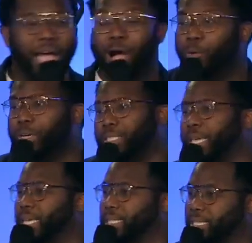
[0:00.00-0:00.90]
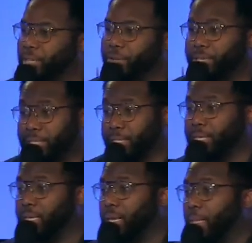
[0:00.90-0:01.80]
I want to take it
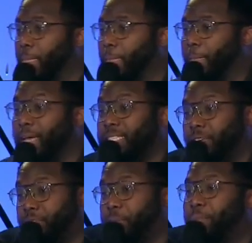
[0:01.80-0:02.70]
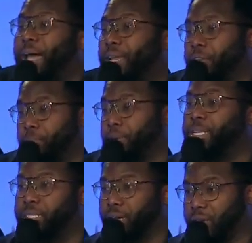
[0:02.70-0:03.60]
seriously as if the body
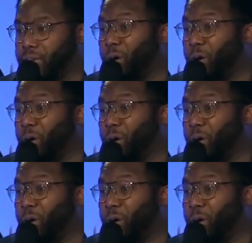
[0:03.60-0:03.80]
depends on it.